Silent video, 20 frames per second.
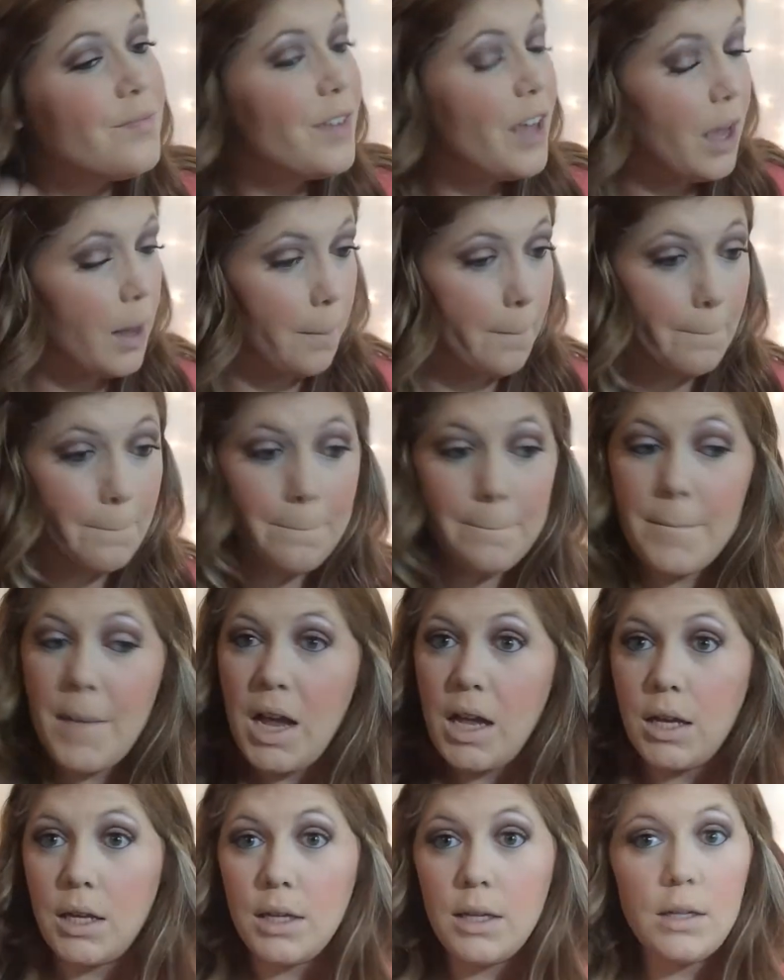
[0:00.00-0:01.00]
Yeah,
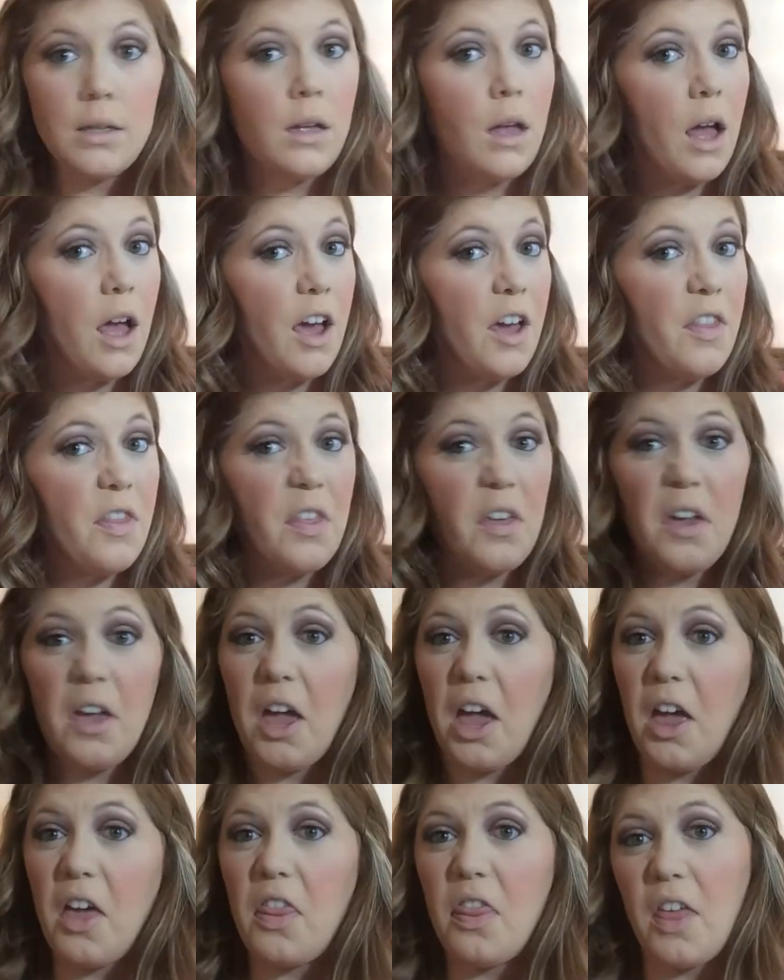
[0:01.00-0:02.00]
I
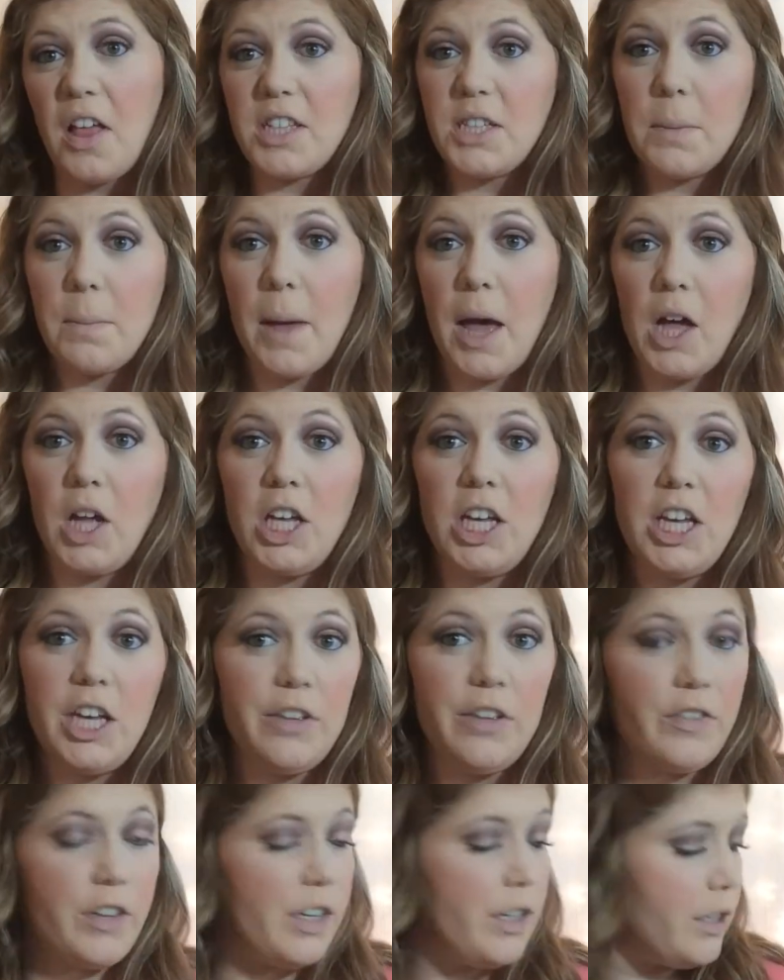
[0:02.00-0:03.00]
think that's about
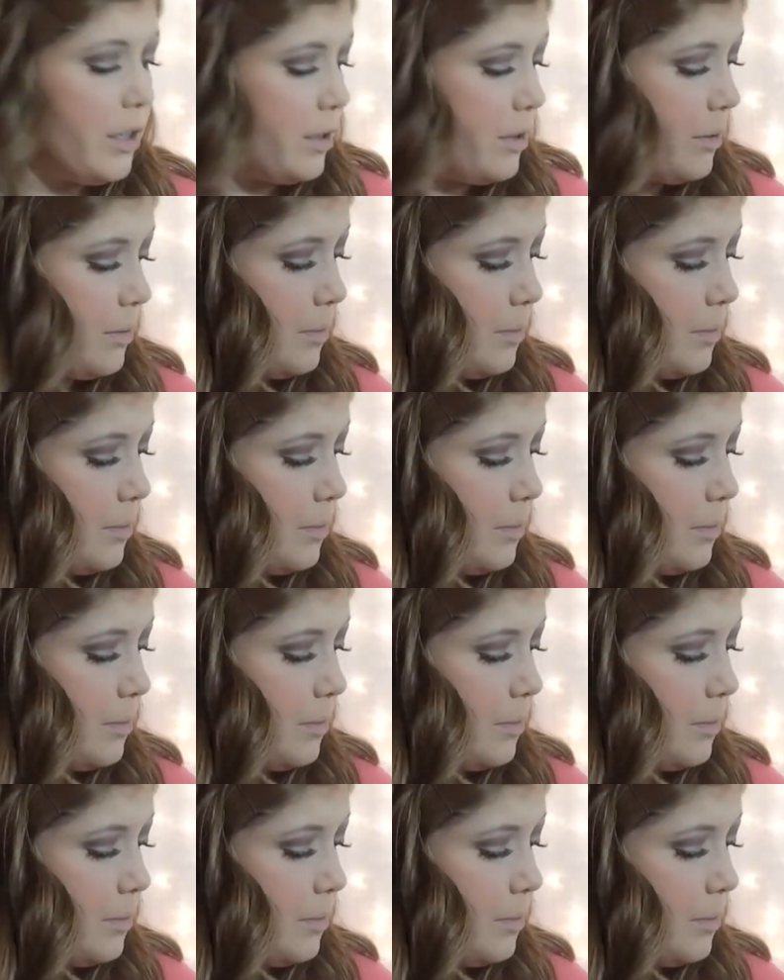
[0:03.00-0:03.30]
even.